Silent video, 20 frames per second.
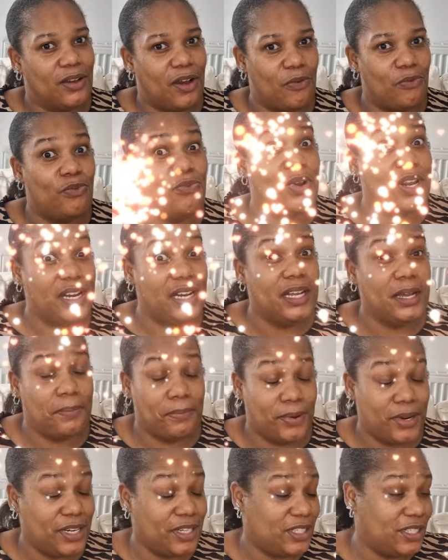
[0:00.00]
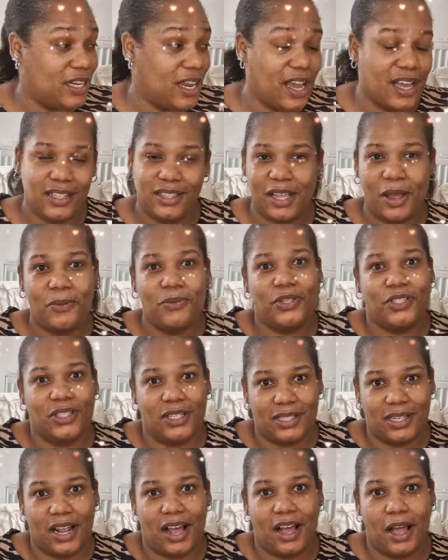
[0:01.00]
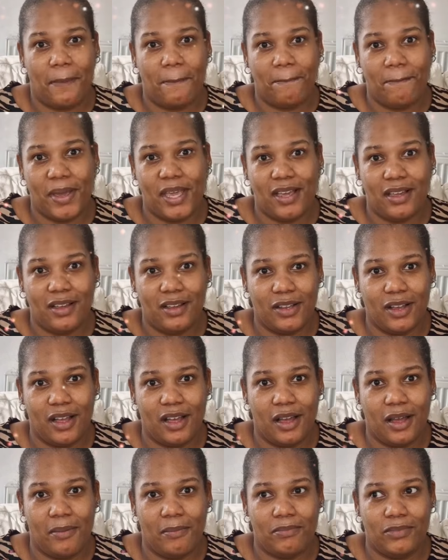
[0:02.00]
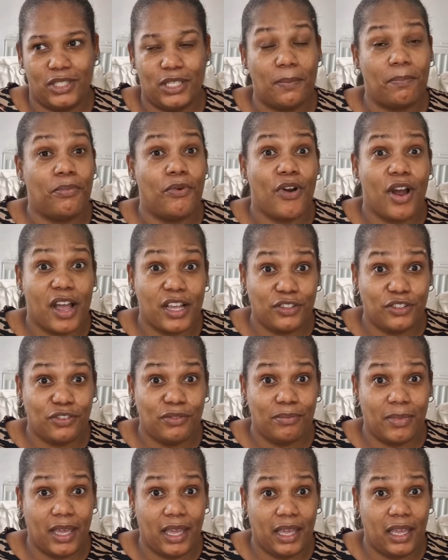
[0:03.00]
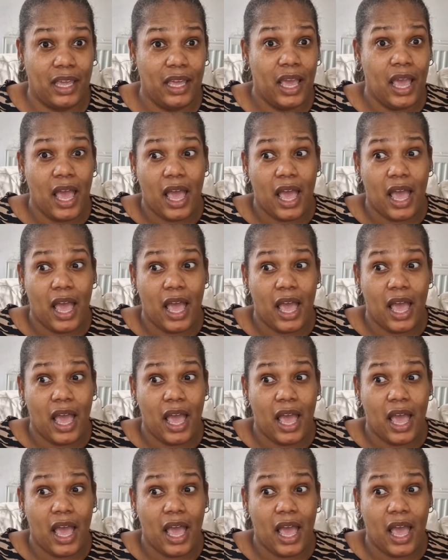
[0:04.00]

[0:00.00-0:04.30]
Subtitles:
I really appreciate it. That was just like a big surprise for me.